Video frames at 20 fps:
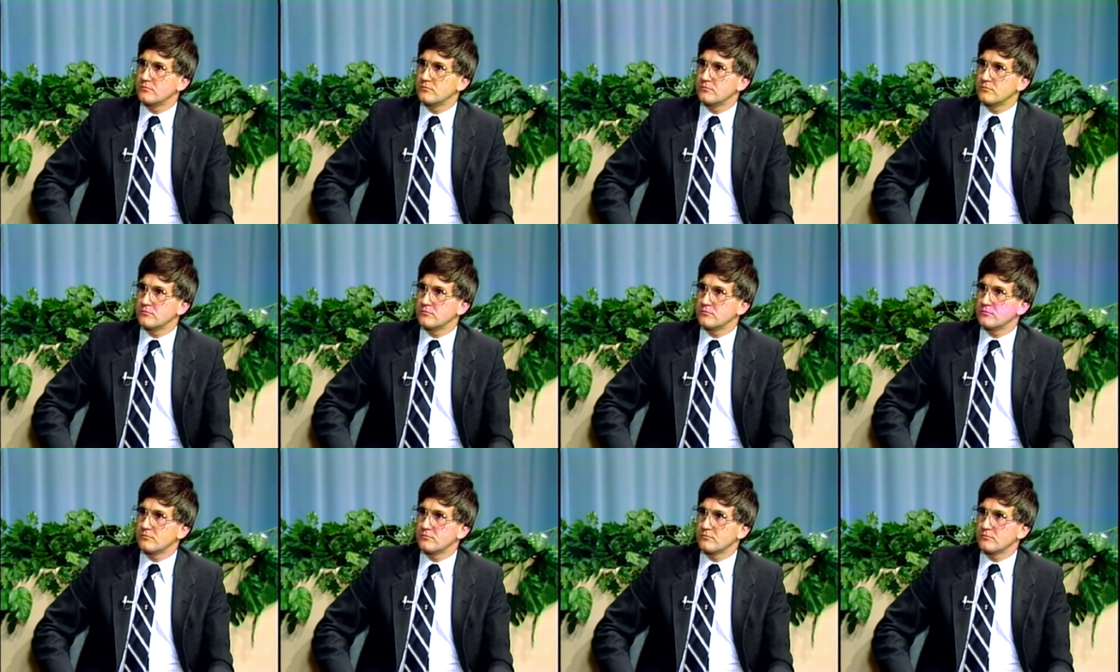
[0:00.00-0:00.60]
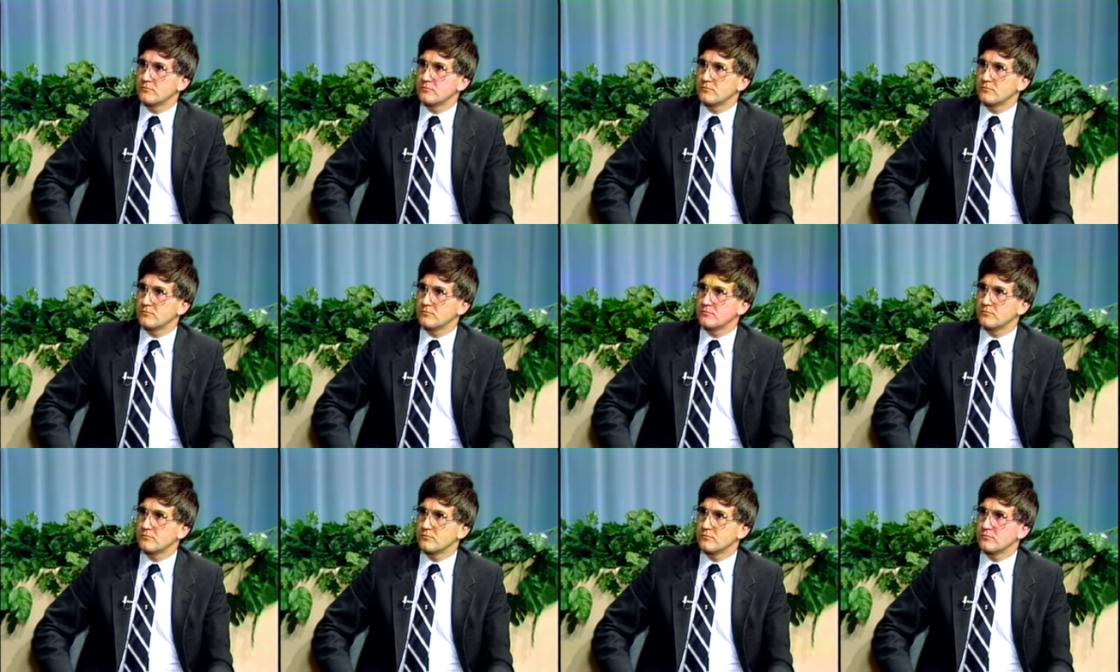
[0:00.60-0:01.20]
in
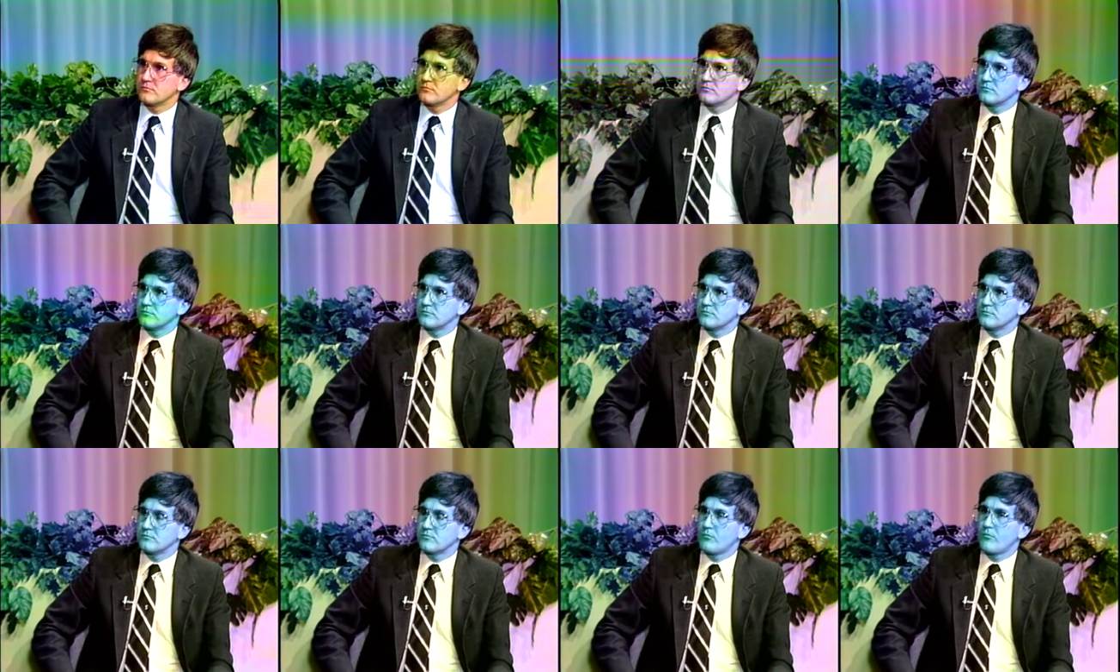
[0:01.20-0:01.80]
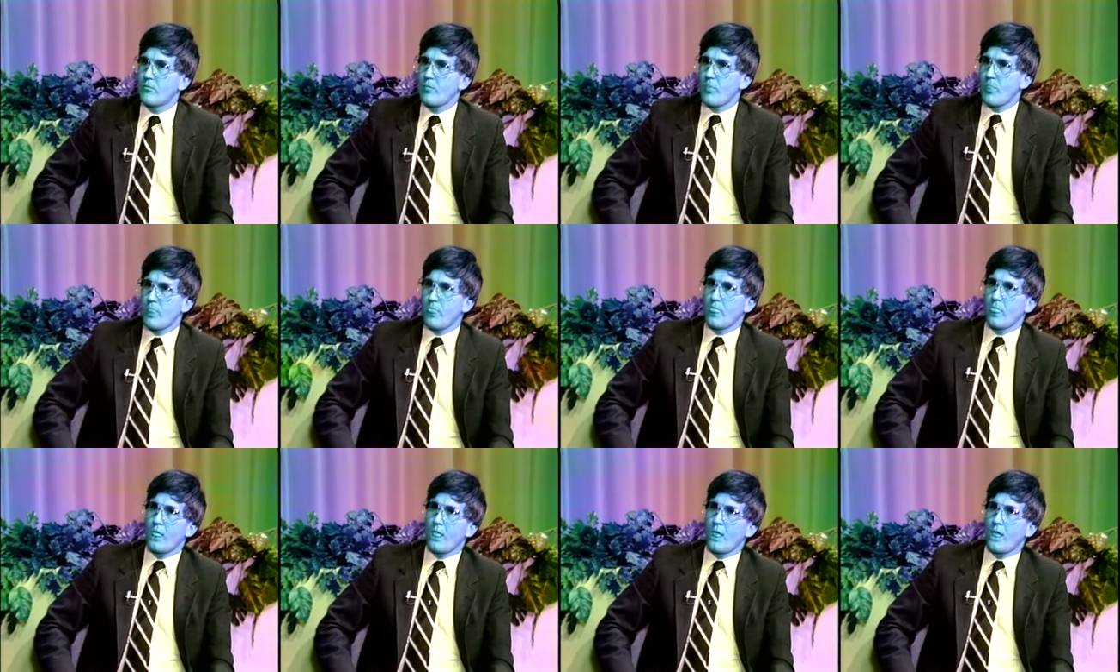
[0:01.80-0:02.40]
individual's
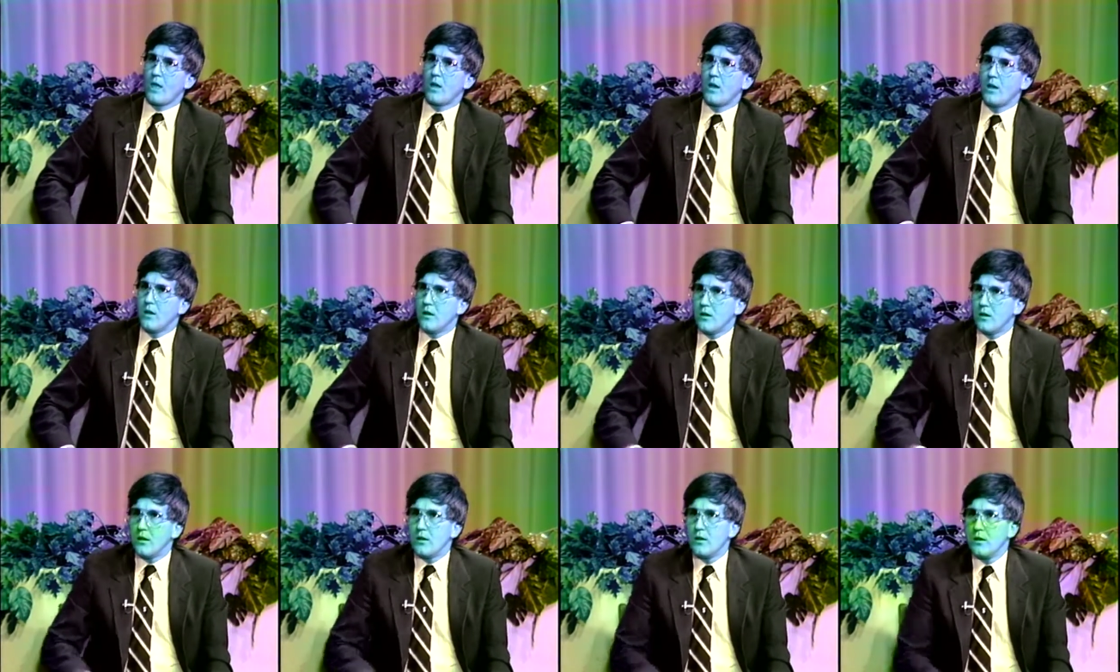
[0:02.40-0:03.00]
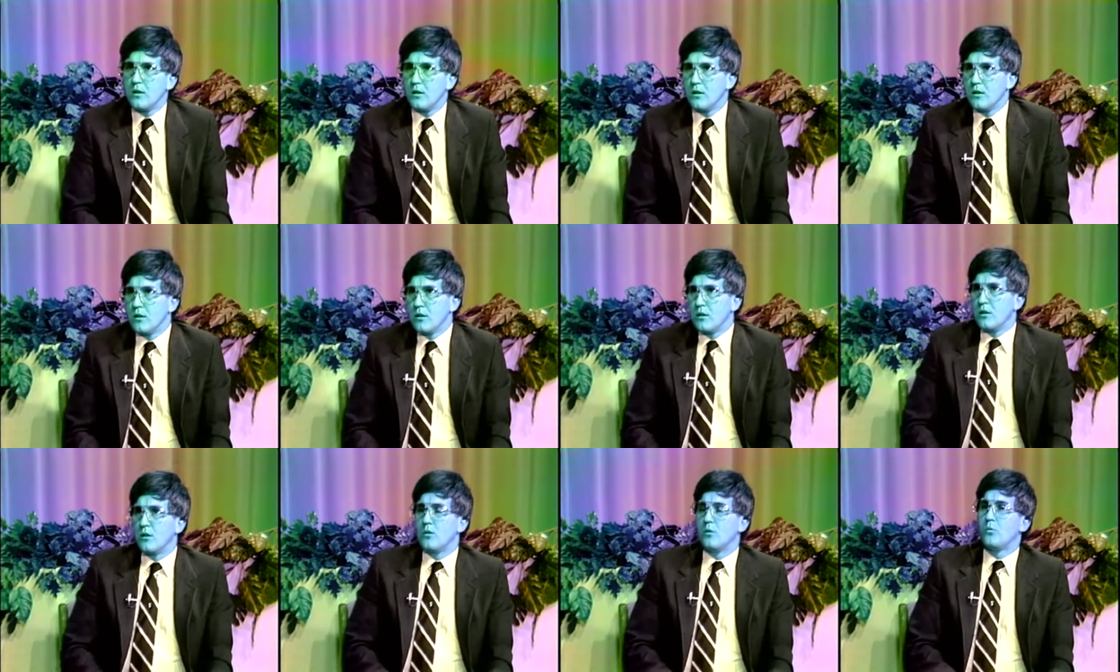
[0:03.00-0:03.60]
level of need or
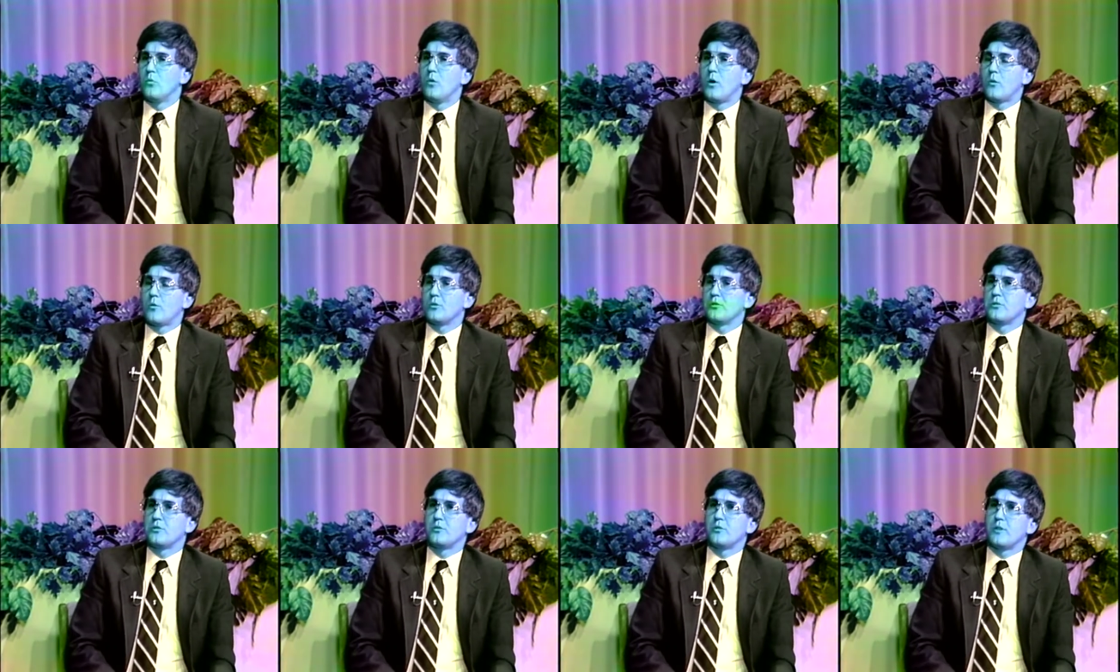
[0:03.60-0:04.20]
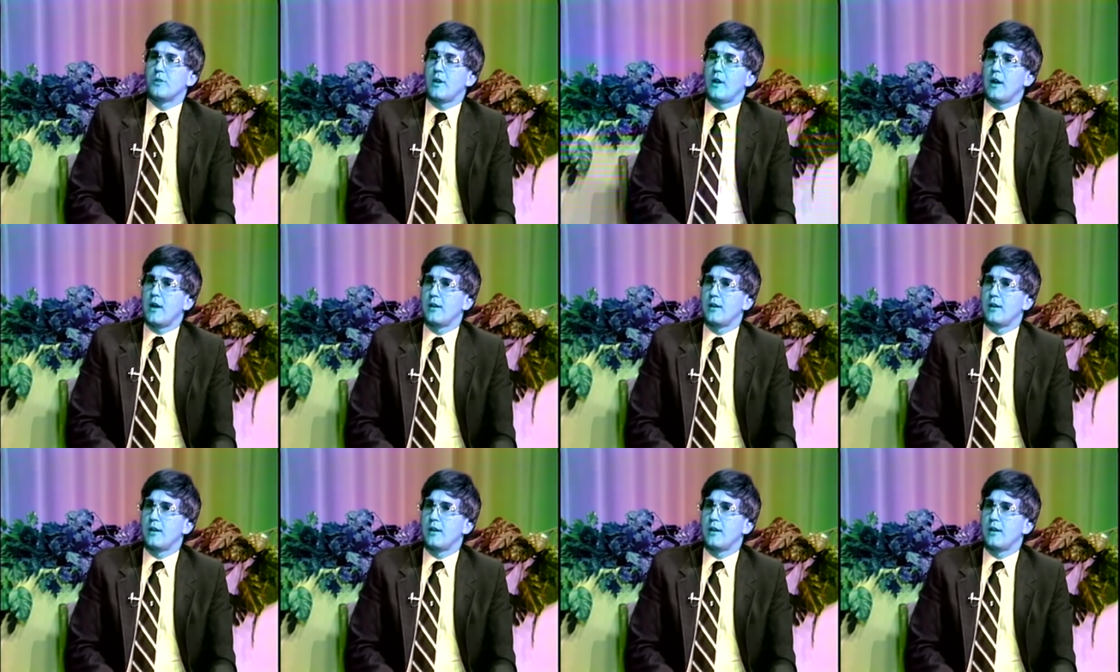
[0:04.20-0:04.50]
experience? What we'll do with that,